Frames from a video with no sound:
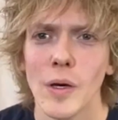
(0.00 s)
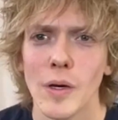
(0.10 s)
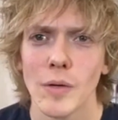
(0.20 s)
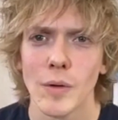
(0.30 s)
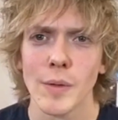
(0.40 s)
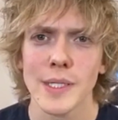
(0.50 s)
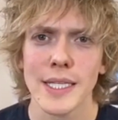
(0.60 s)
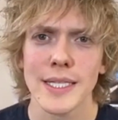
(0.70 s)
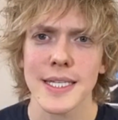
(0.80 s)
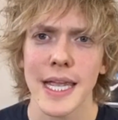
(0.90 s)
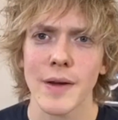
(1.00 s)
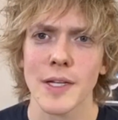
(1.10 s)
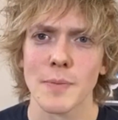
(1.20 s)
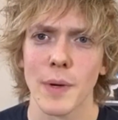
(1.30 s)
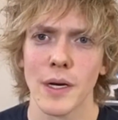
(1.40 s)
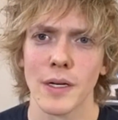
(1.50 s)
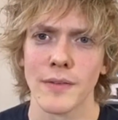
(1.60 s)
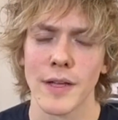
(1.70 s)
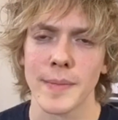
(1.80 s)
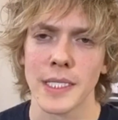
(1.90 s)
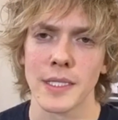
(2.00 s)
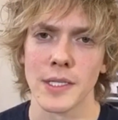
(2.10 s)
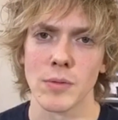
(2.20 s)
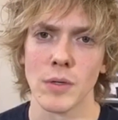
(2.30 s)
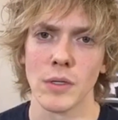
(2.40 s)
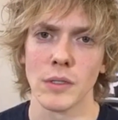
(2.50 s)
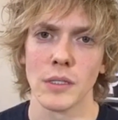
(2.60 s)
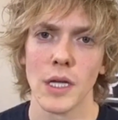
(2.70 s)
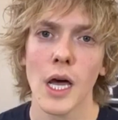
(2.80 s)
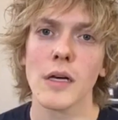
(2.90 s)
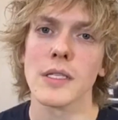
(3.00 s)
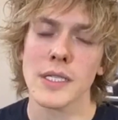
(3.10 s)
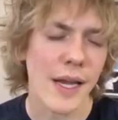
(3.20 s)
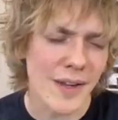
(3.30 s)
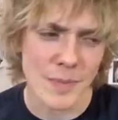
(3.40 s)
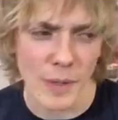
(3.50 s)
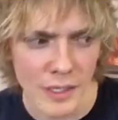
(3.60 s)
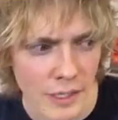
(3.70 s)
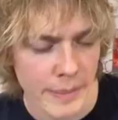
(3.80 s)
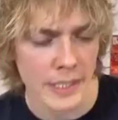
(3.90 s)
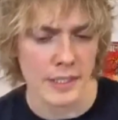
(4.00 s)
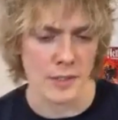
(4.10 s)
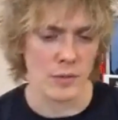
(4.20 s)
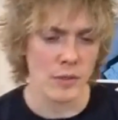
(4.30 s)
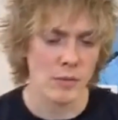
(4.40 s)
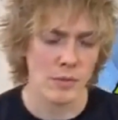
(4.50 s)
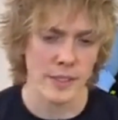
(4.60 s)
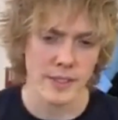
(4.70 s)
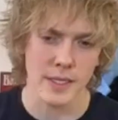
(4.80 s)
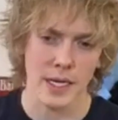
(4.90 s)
What was the scariest part of coming into this role? Oh, the scariest part of coming into this role was